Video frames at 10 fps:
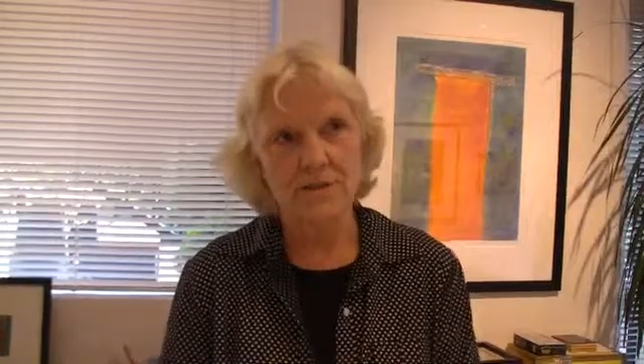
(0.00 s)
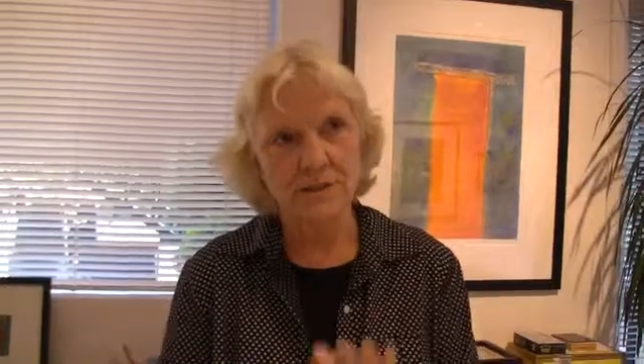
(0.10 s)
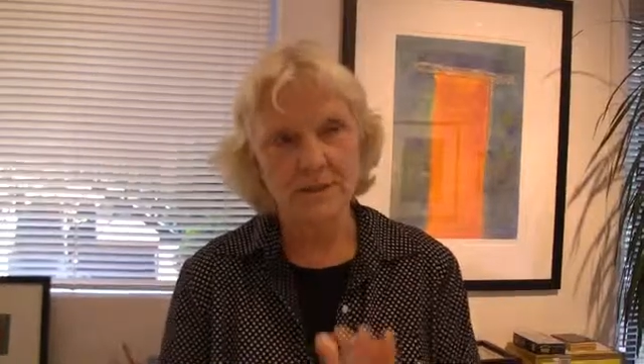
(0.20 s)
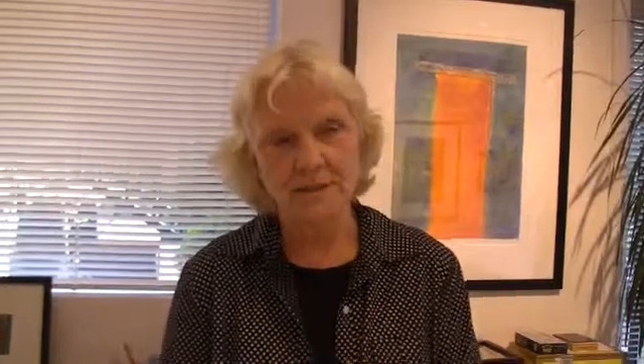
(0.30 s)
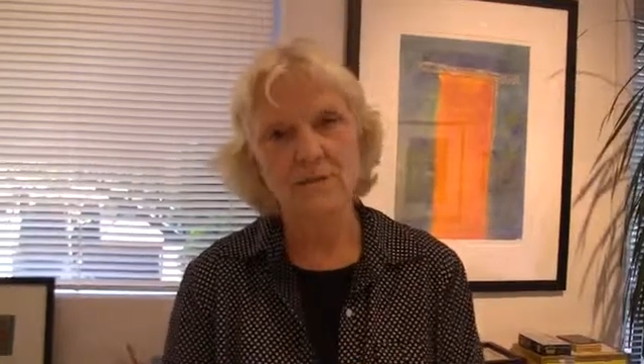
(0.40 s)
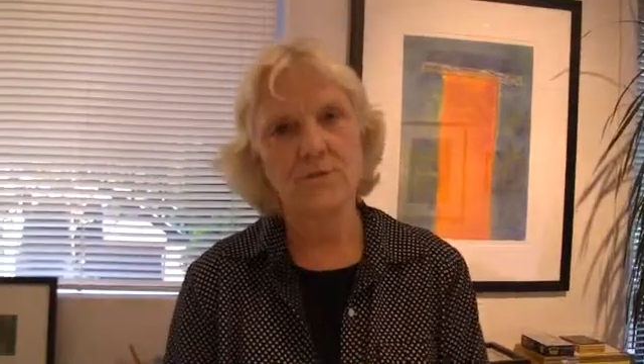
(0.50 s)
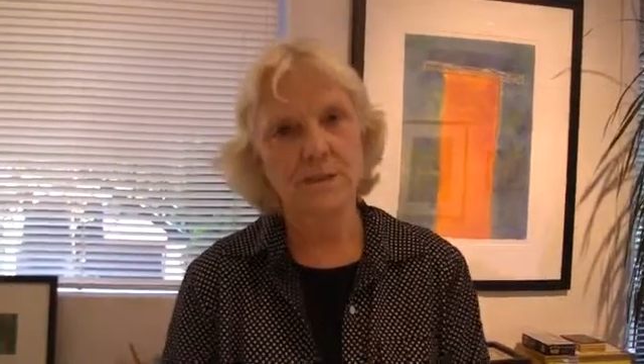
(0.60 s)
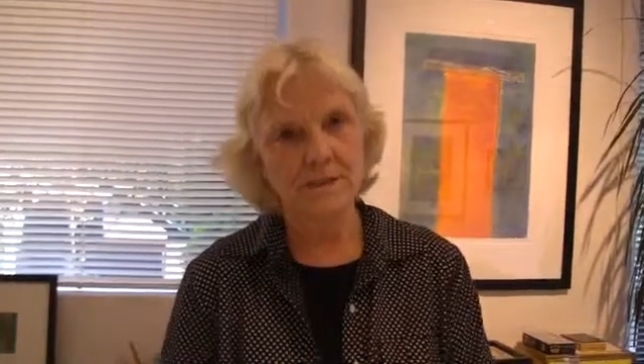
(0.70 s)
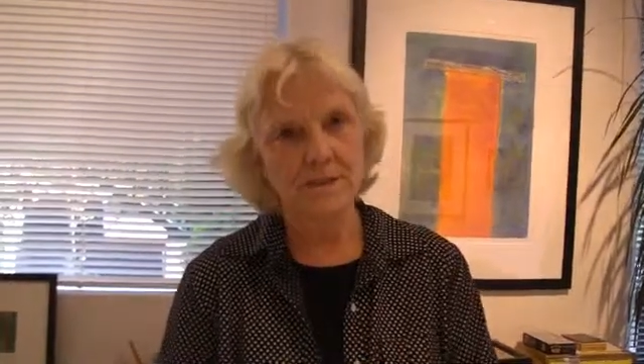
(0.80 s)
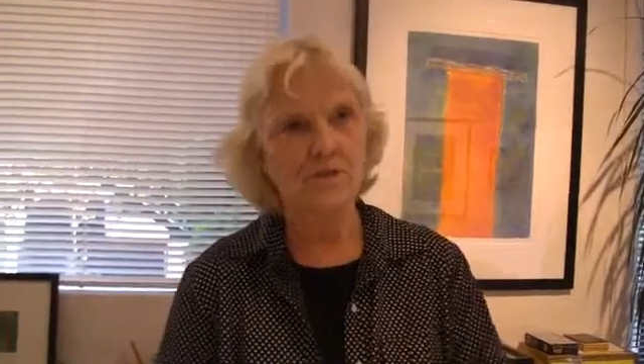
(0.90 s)
You cannot do
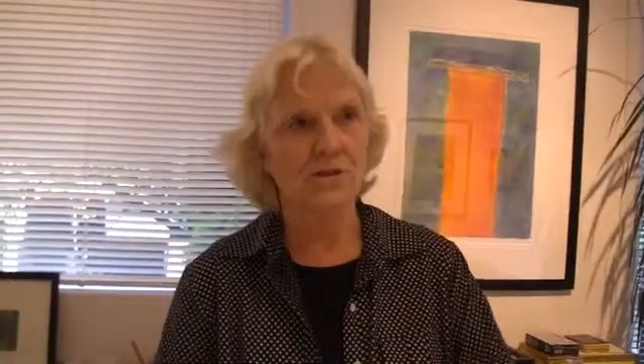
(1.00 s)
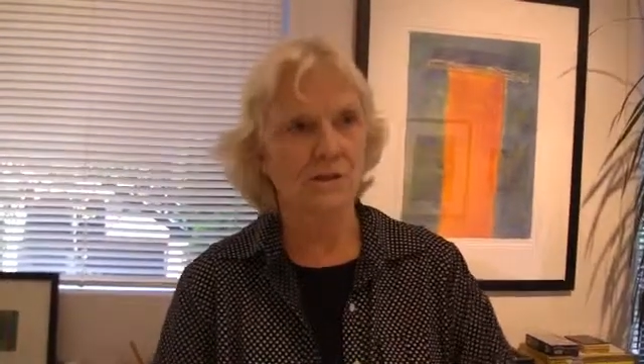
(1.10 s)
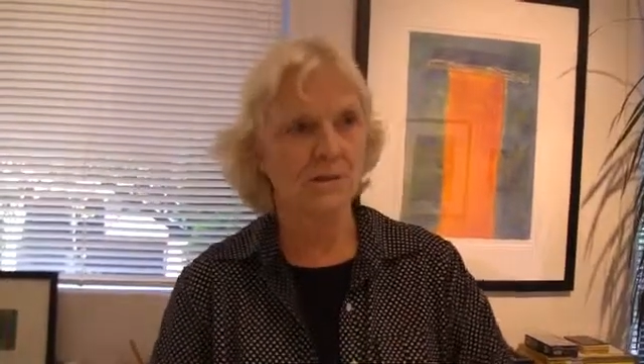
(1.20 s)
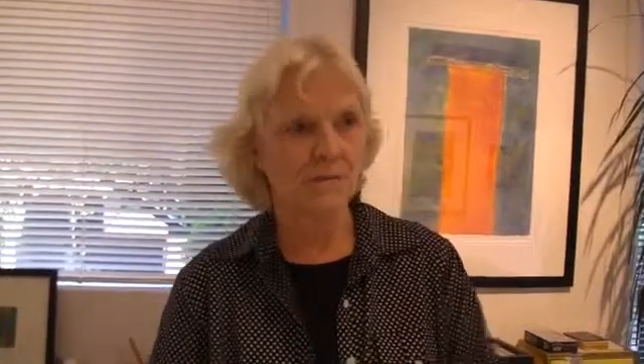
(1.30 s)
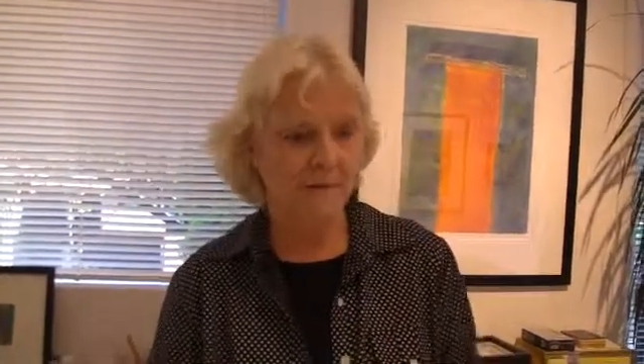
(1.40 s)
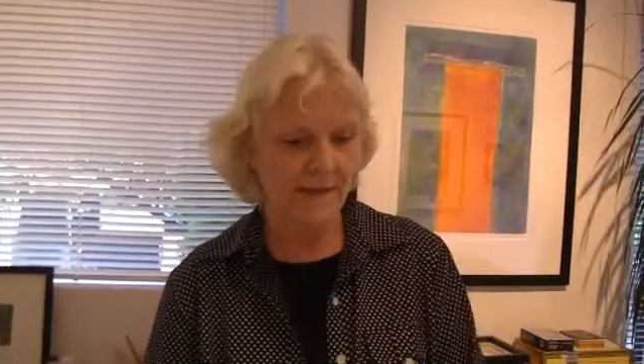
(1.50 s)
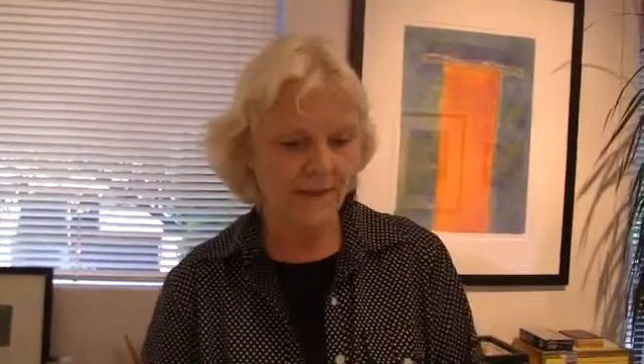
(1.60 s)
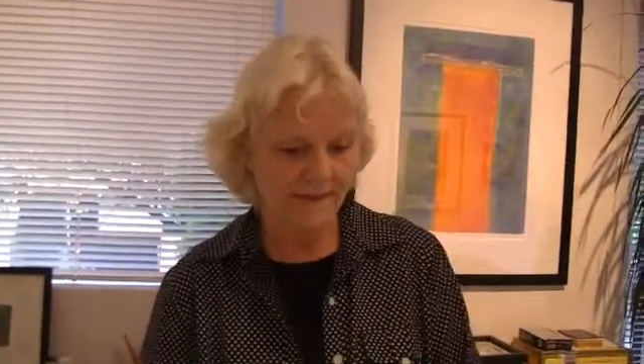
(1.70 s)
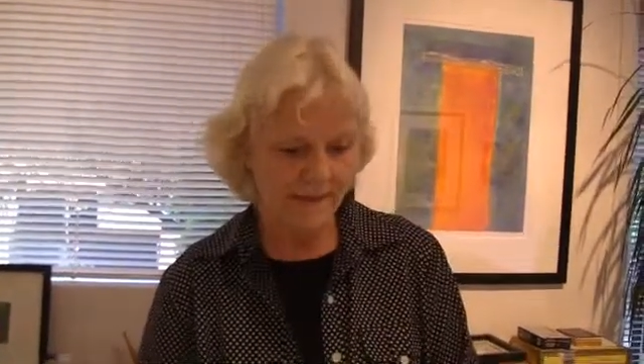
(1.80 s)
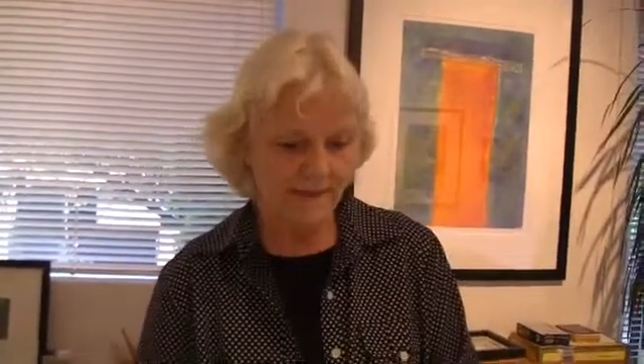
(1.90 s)
an addition with
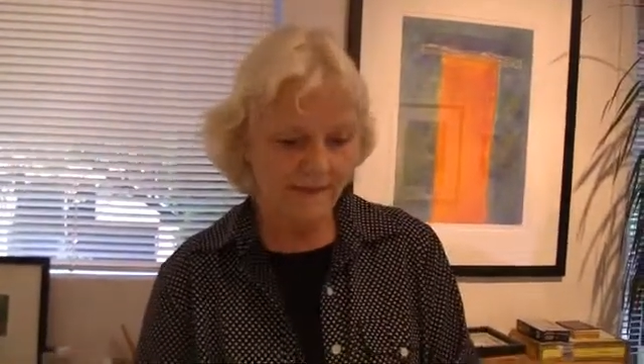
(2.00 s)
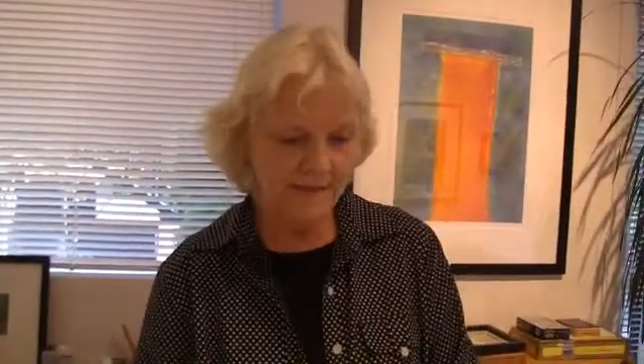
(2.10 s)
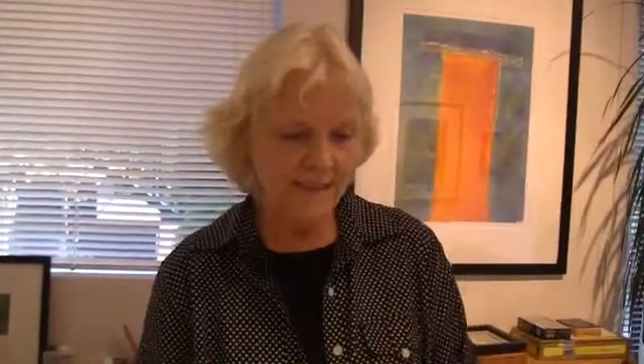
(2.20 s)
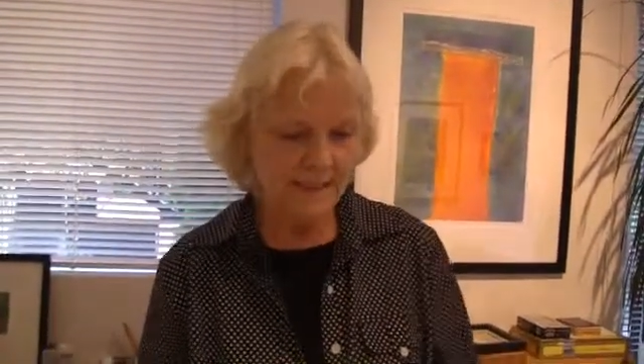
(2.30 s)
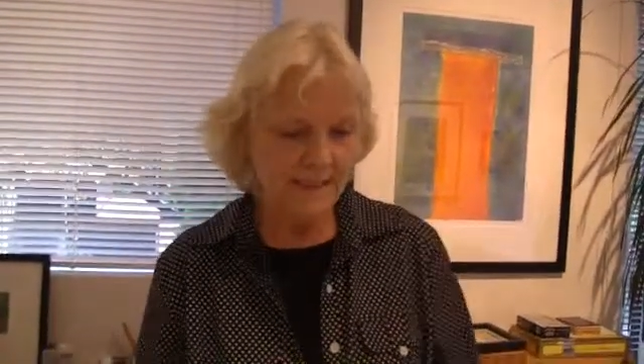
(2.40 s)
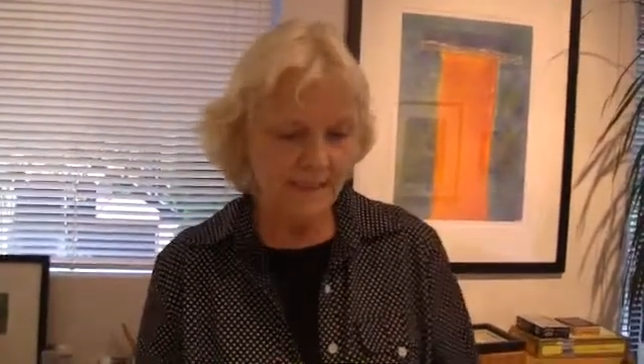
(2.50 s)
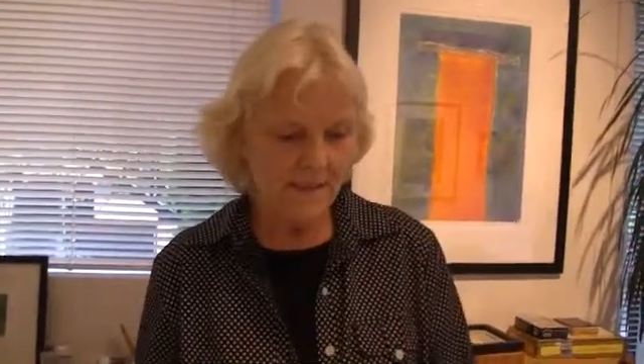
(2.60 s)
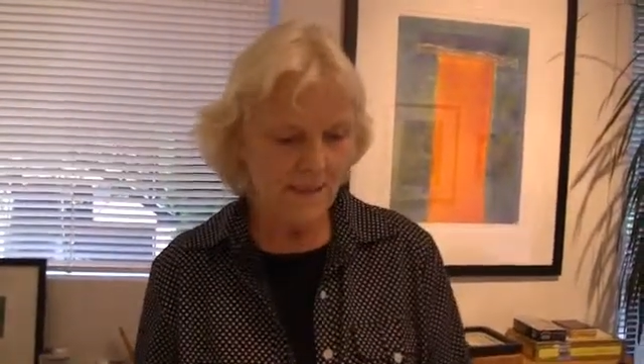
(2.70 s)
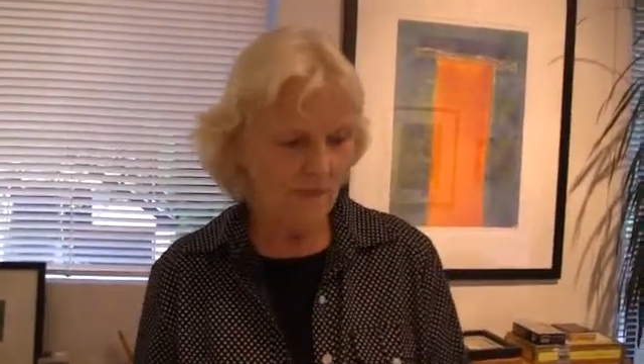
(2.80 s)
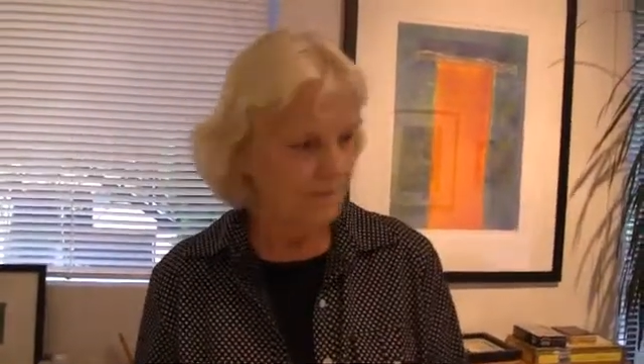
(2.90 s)
that.
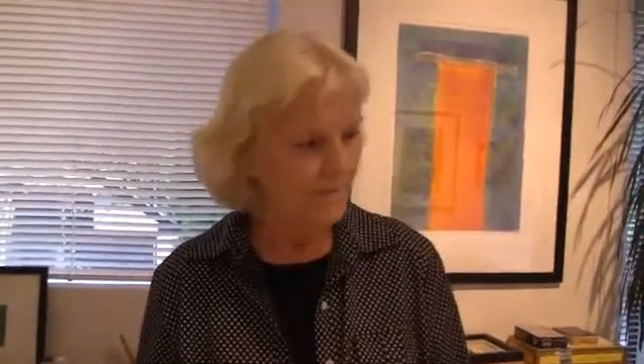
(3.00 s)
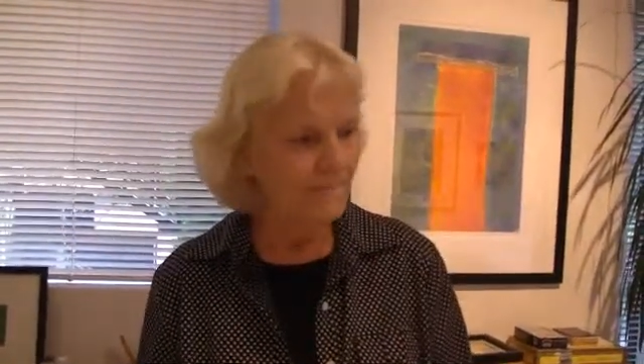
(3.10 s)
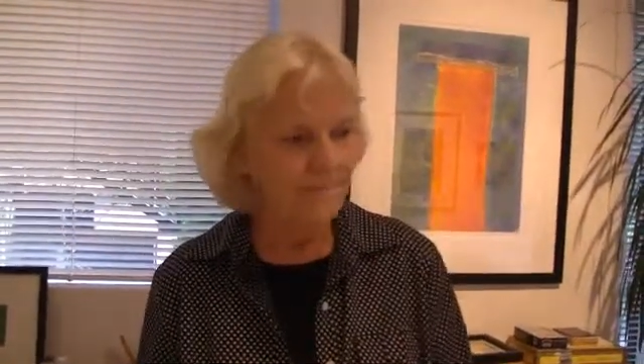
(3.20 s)
So